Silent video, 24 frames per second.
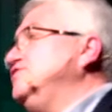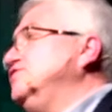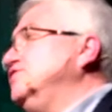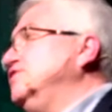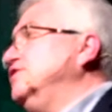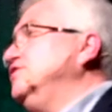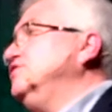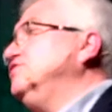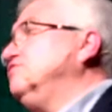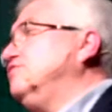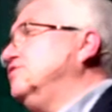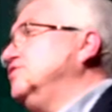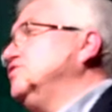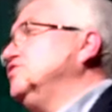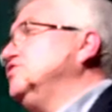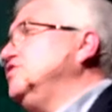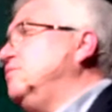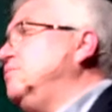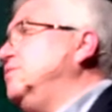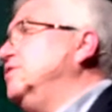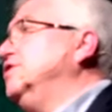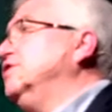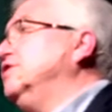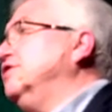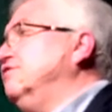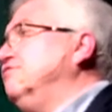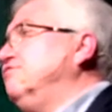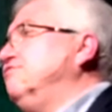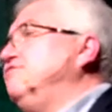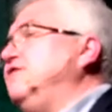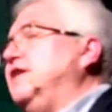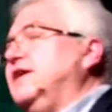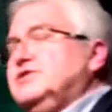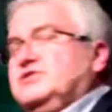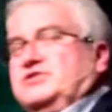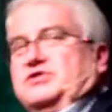sense for someone to
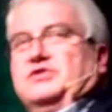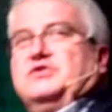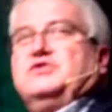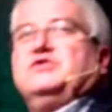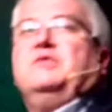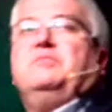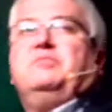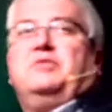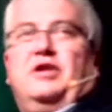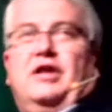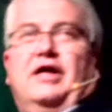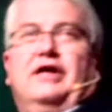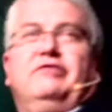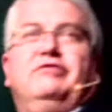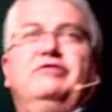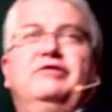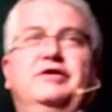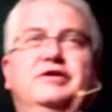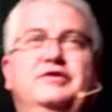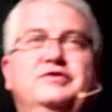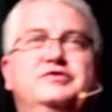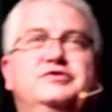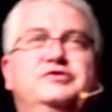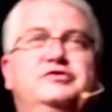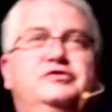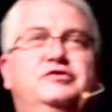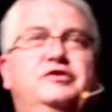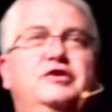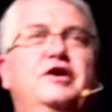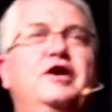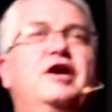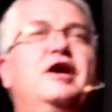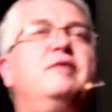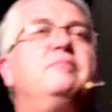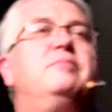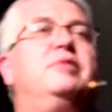confess to something like this,
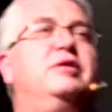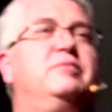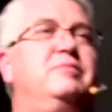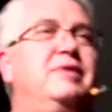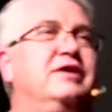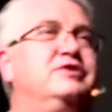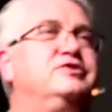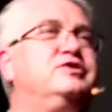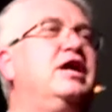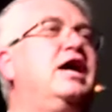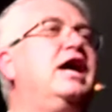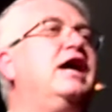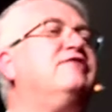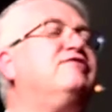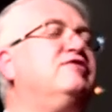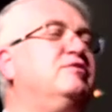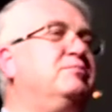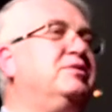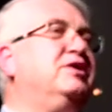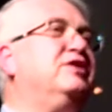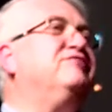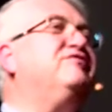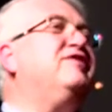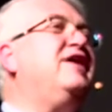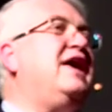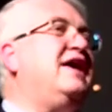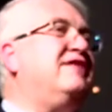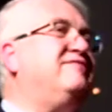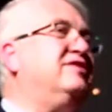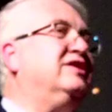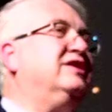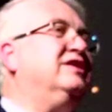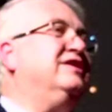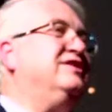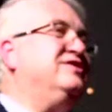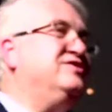but it makes every bit of
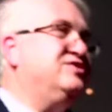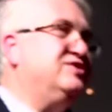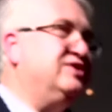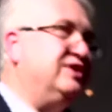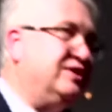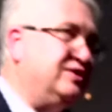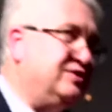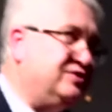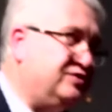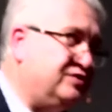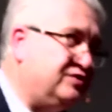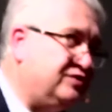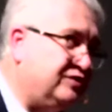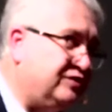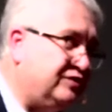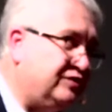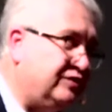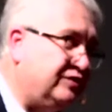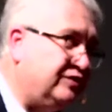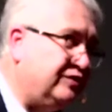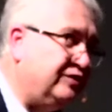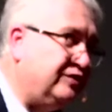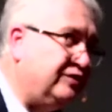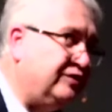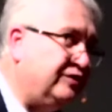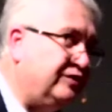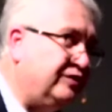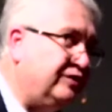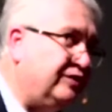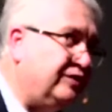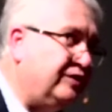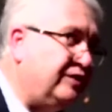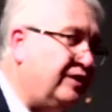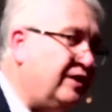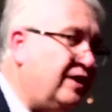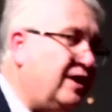heavenly sense.
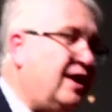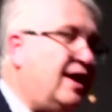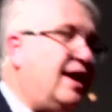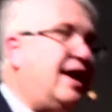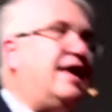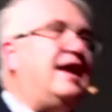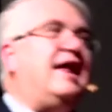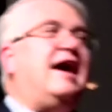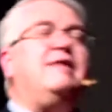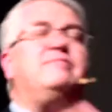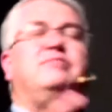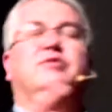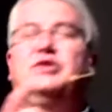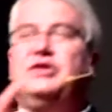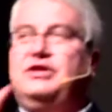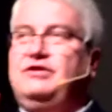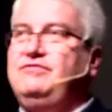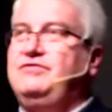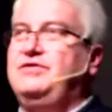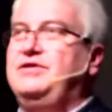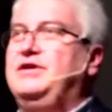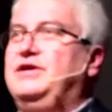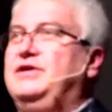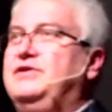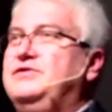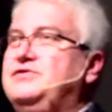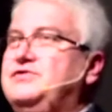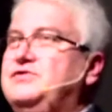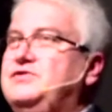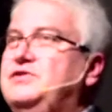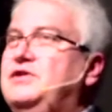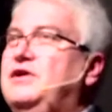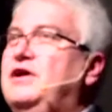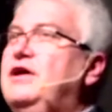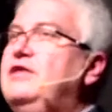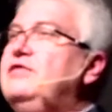And I believe
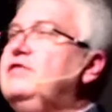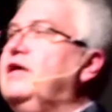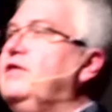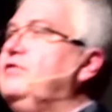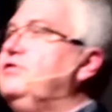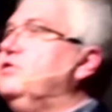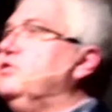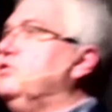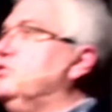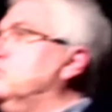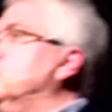this that the